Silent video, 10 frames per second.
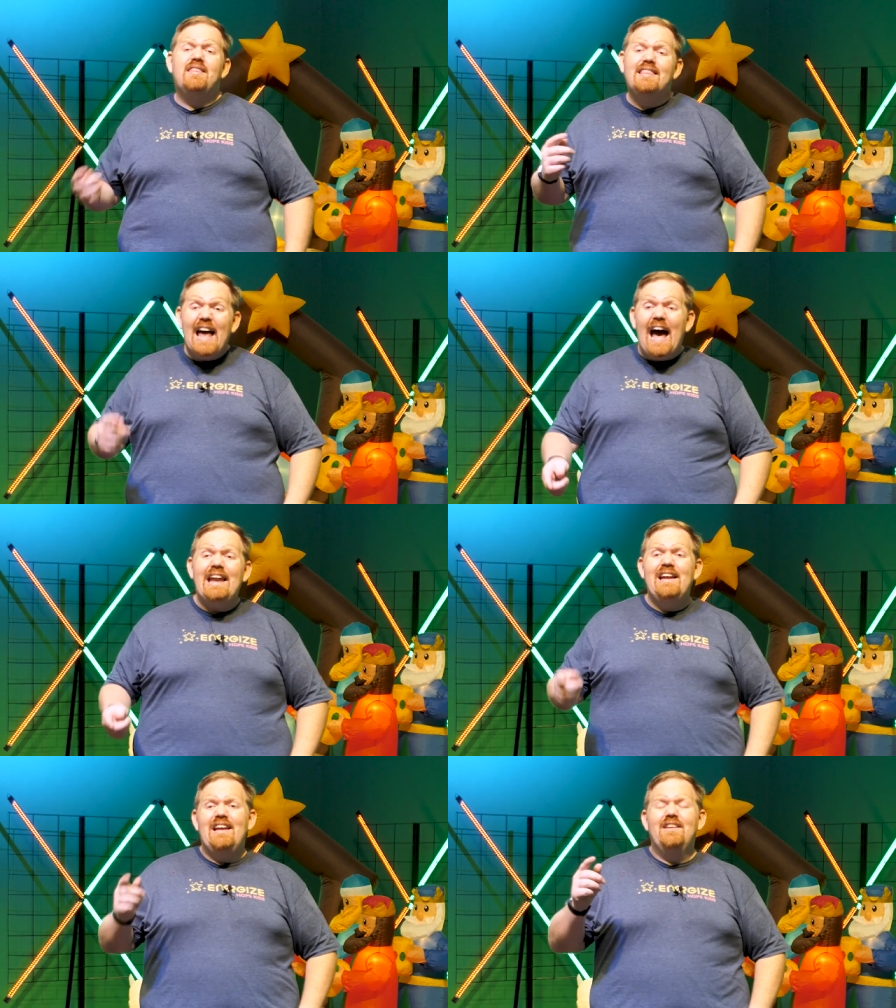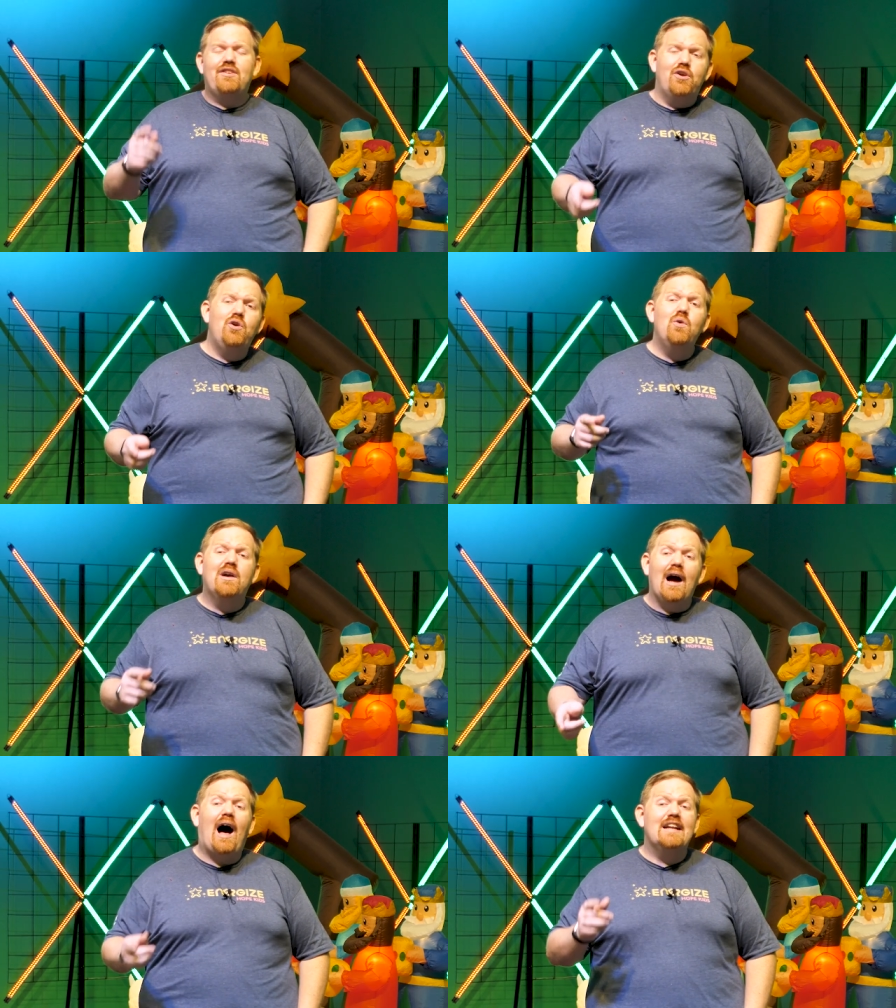But that is who
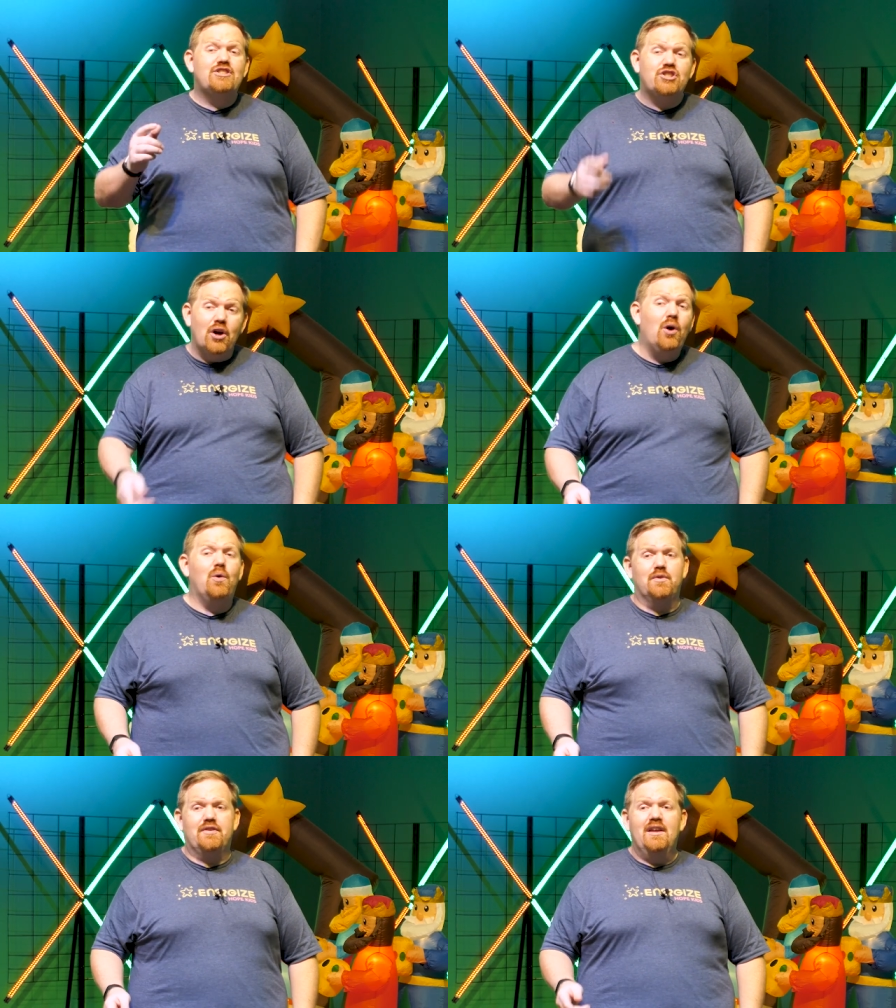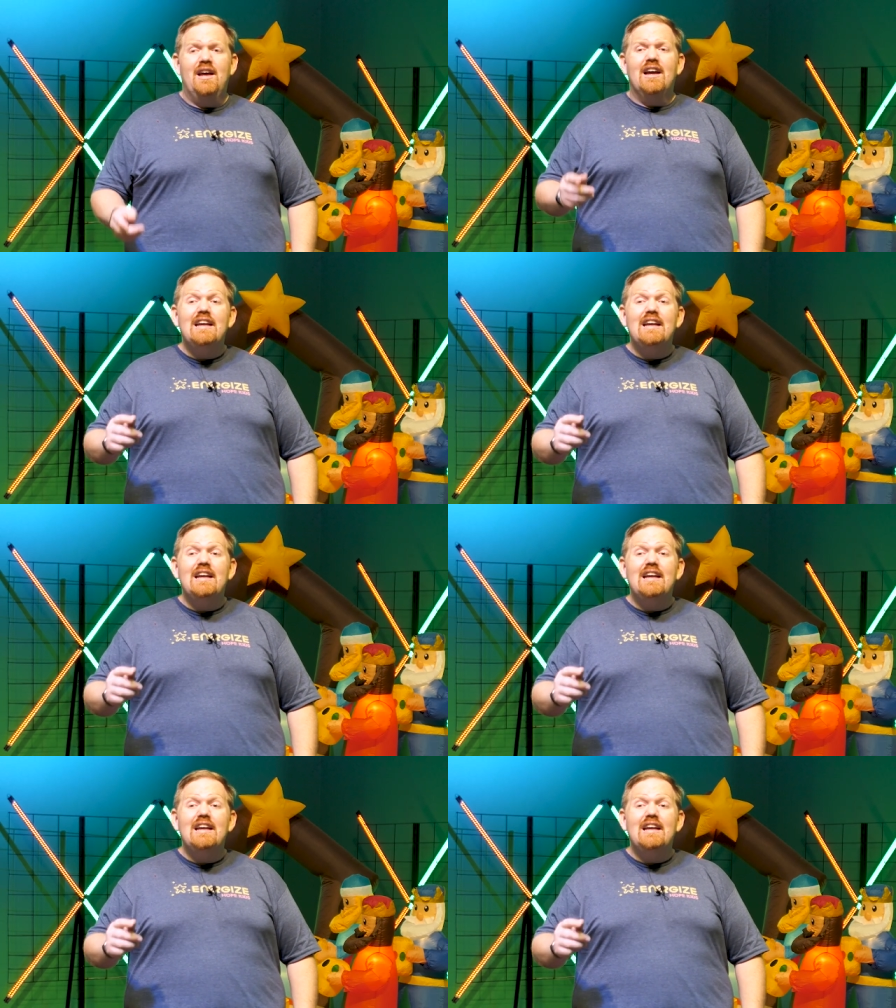God chose.